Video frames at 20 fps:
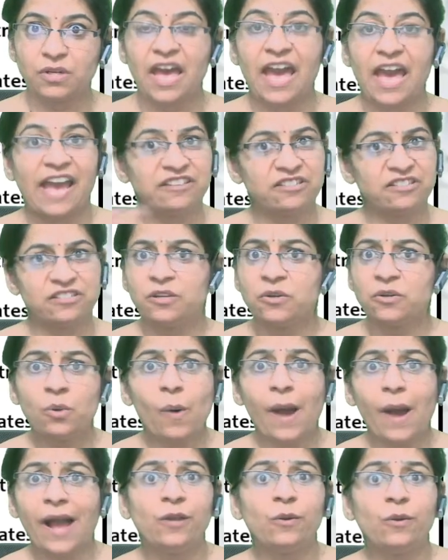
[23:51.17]
and she said, no,
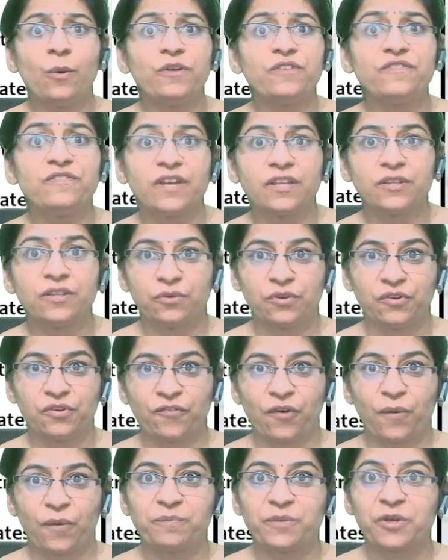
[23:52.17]
I'll not wear the
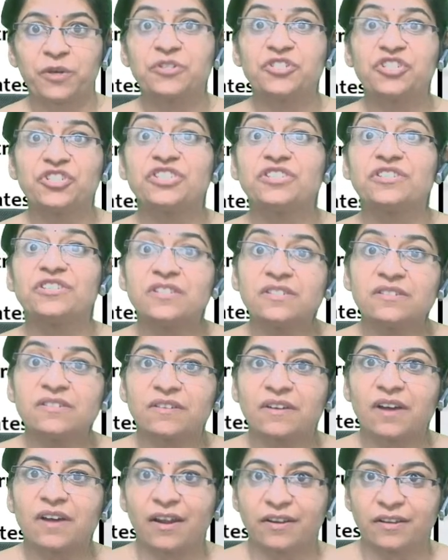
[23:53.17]
uniform because she's
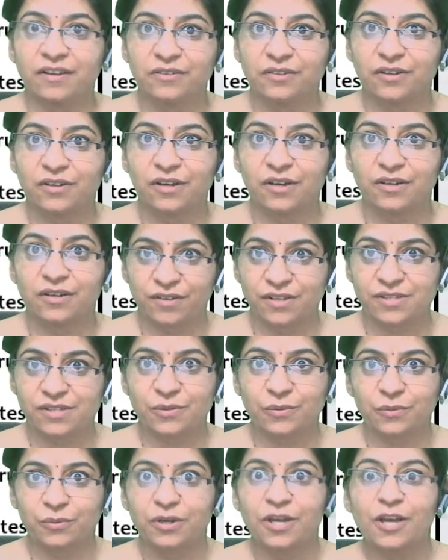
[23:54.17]
disregarding the dress
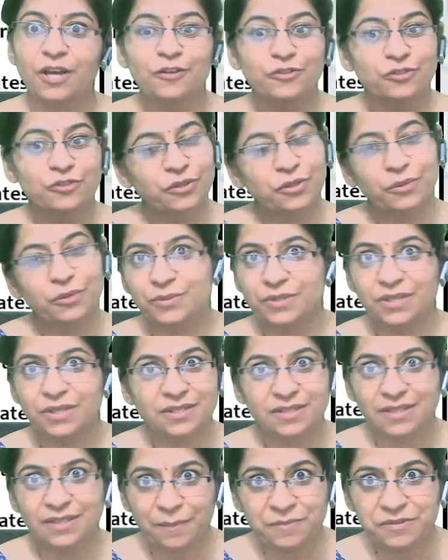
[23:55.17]
code. So the usage
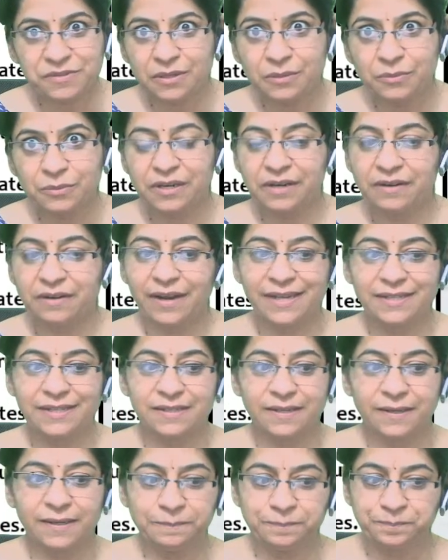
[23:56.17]
is absolutely right
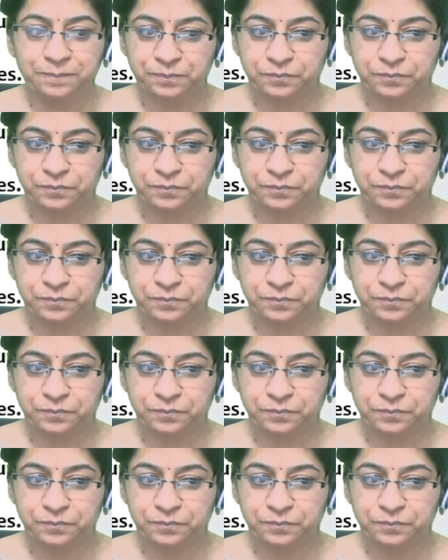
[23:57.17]
here.